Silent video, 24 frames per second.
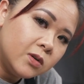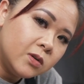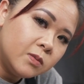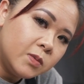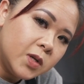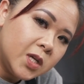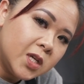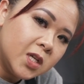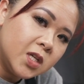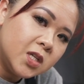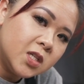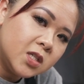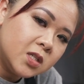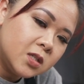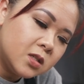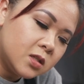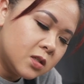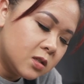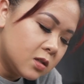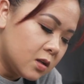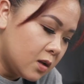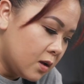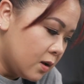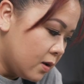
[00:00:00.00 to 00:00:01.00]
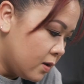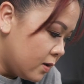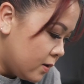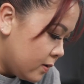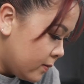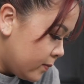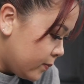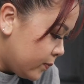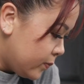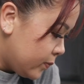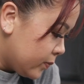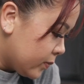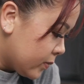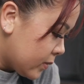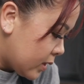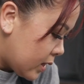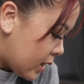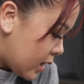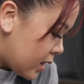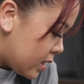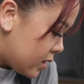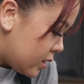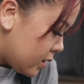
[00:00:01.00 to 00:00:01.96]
because I